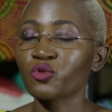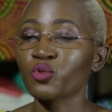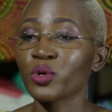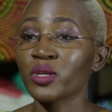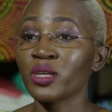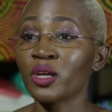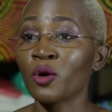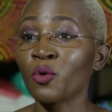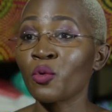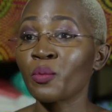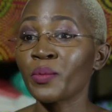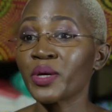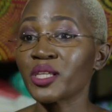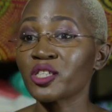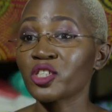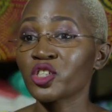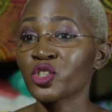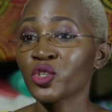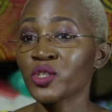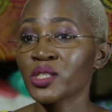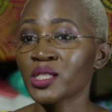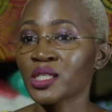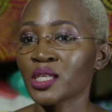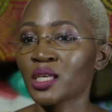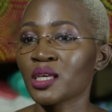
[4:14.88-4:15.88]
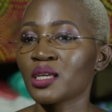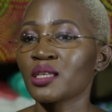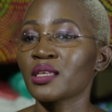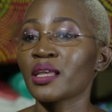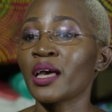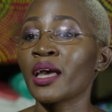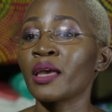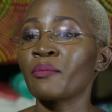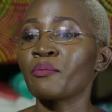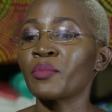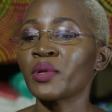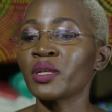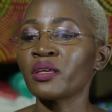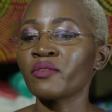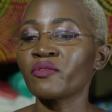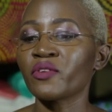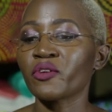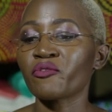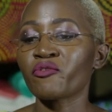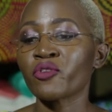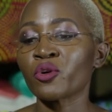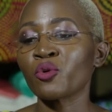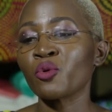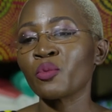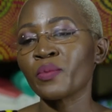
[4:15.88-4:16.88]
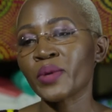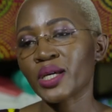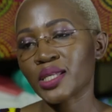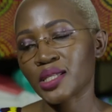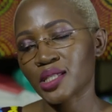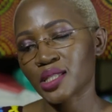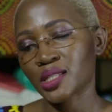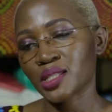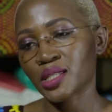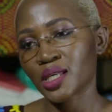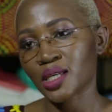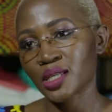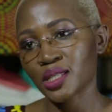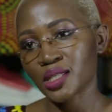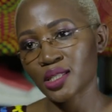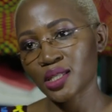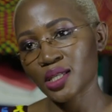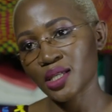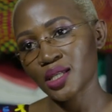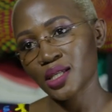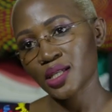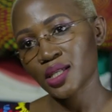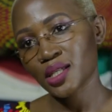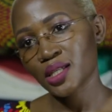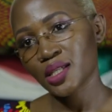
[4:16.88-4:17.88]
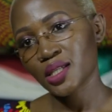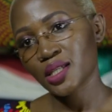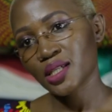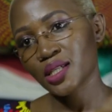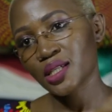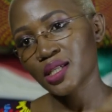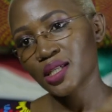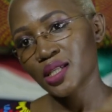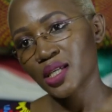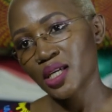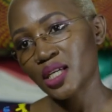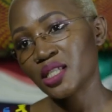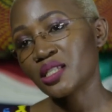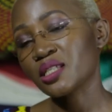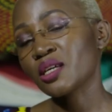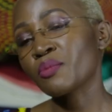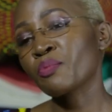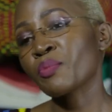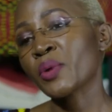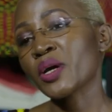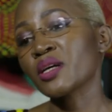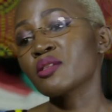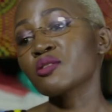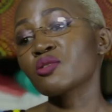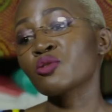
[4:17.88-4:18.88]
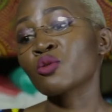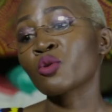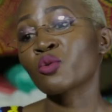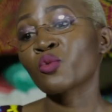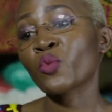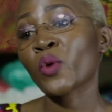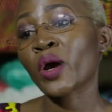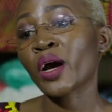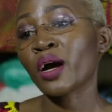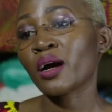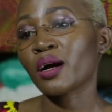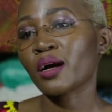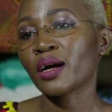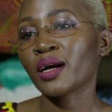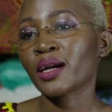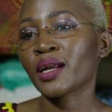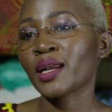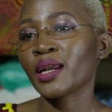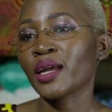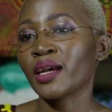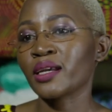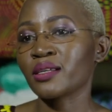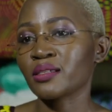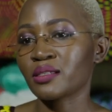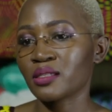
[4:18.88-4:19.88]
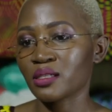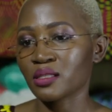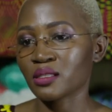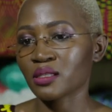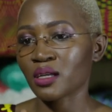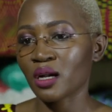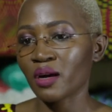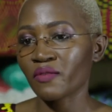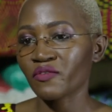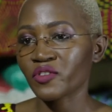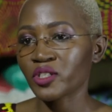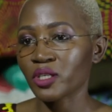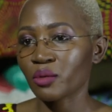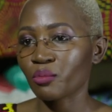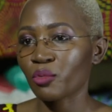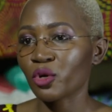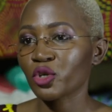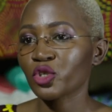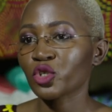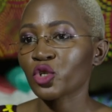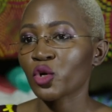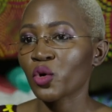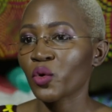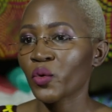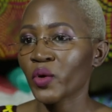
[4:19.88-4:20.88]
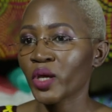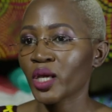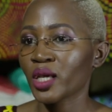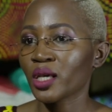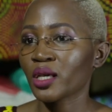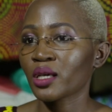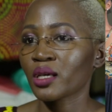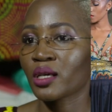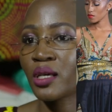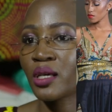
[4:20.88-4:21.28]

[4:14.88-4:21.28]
it when a woman shows skin. I believe every woman is sexy. It depends on where a client is comfortable showing.